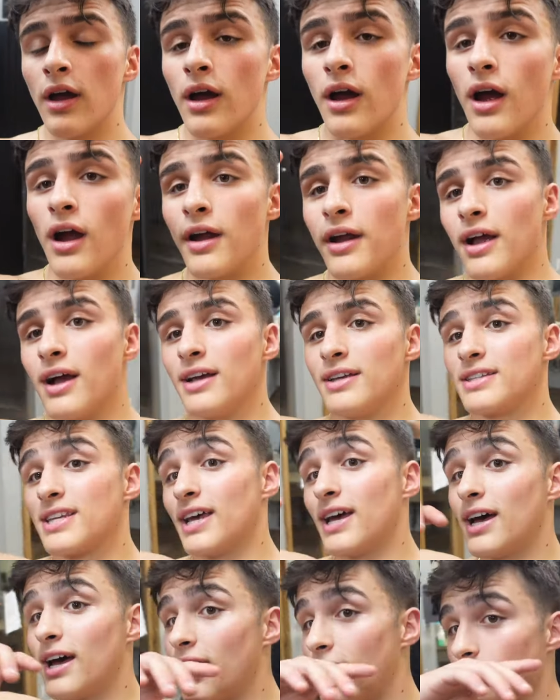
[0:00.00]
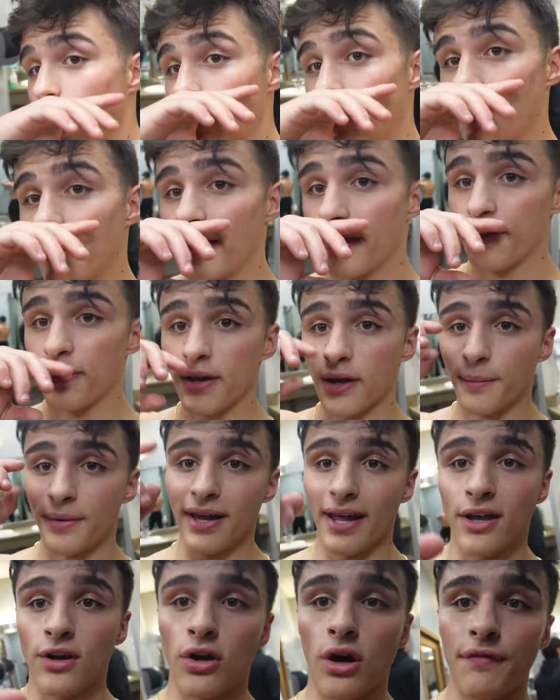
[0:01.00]
All right, guys, I think I'm gonna
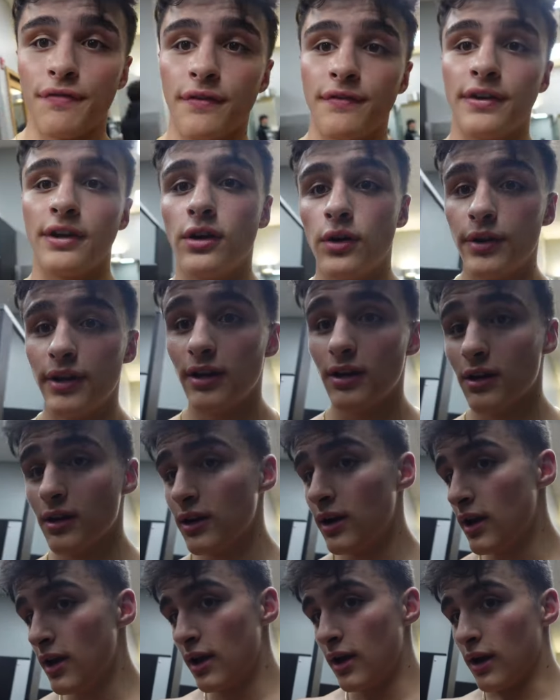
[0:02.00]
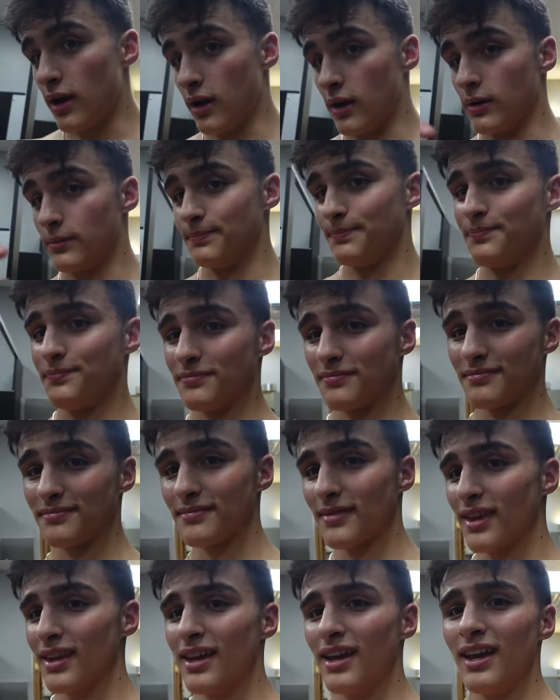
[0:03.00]
end off the video here. Um,
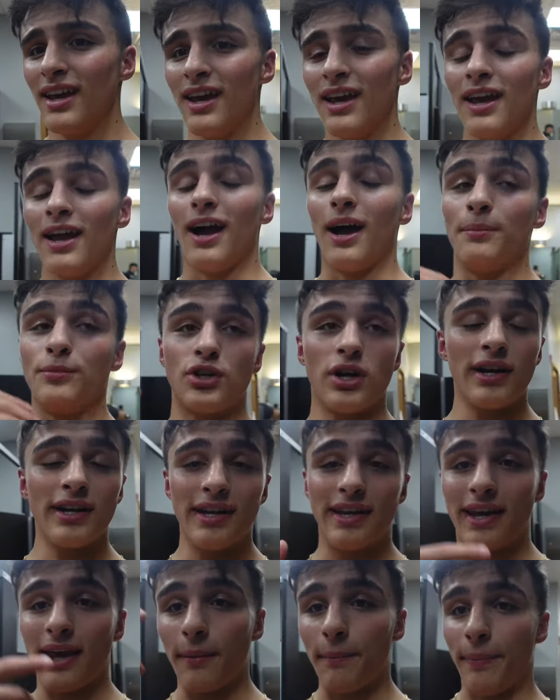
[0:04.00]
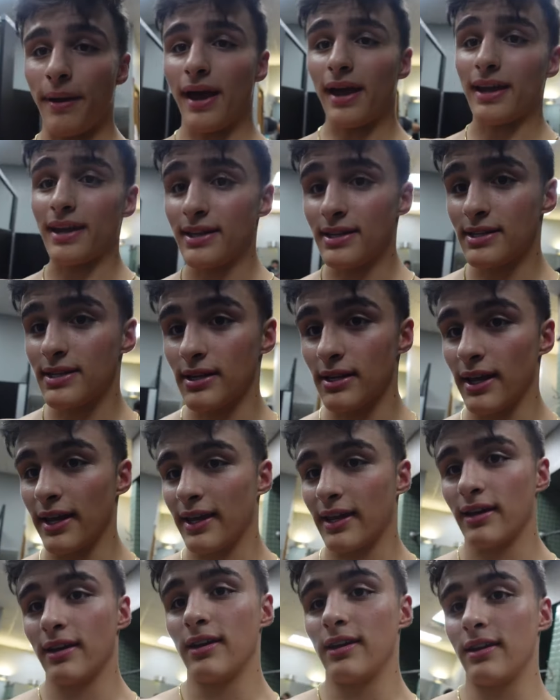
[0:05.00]
I'm trying to get back into
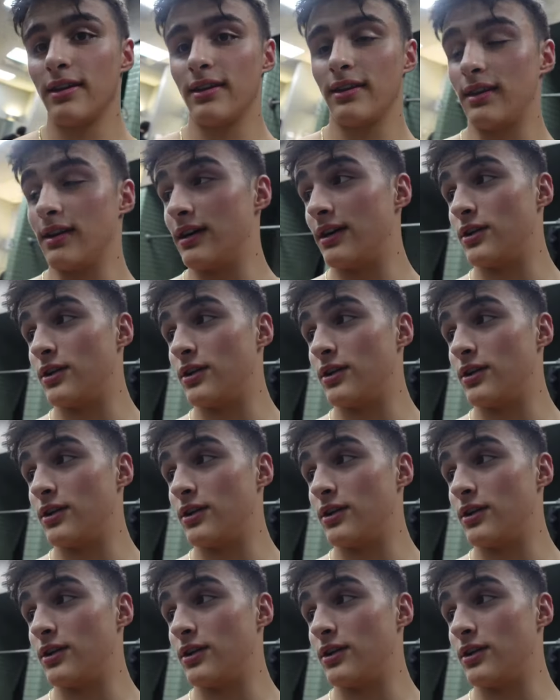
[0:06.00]
like the